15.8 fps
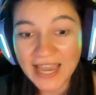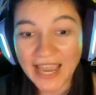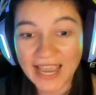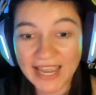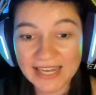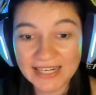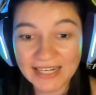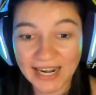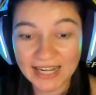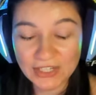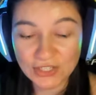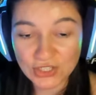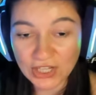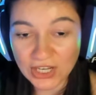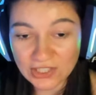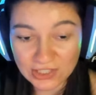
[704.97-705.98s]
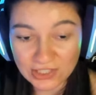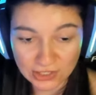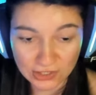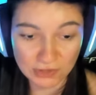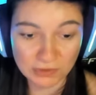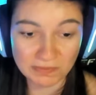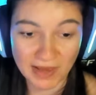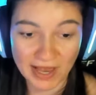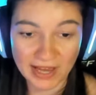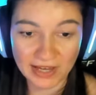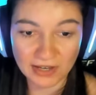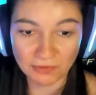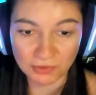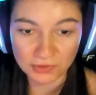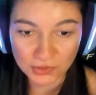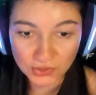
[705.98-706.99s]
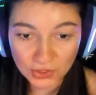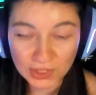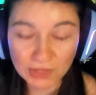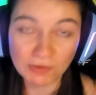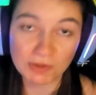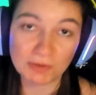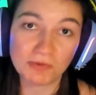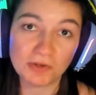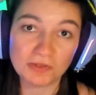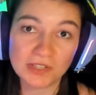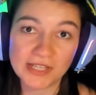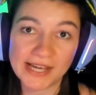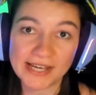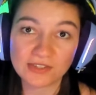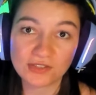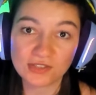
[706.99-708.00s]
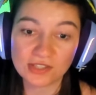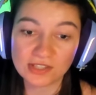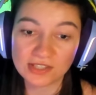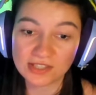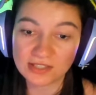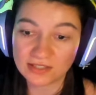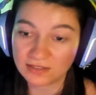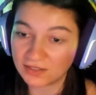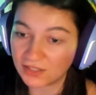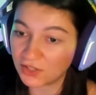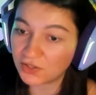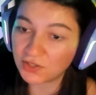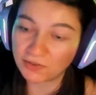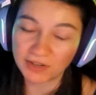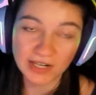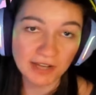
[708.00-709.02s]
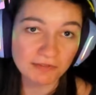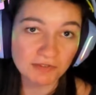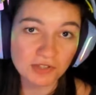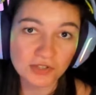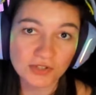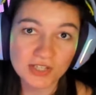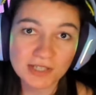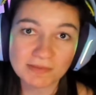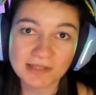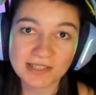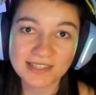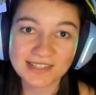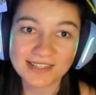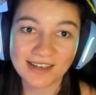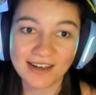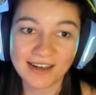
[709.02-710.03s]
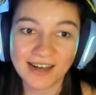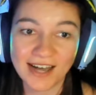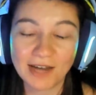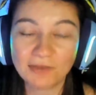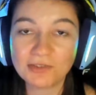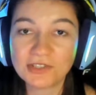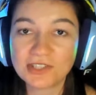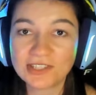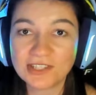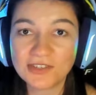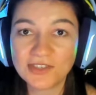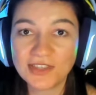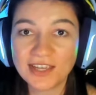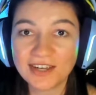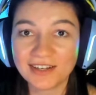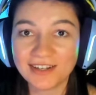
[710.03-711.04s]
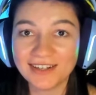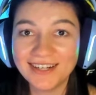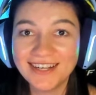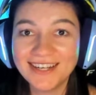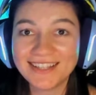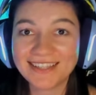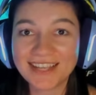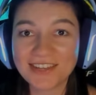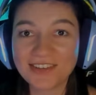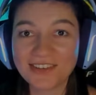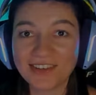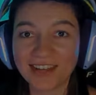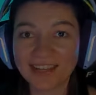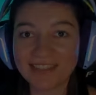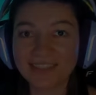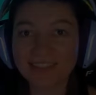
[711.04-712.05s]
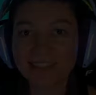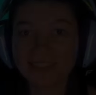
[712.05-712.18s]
And I shall see you back returning with more reactions literally right after Christmas. I will see you there. Thank you guys.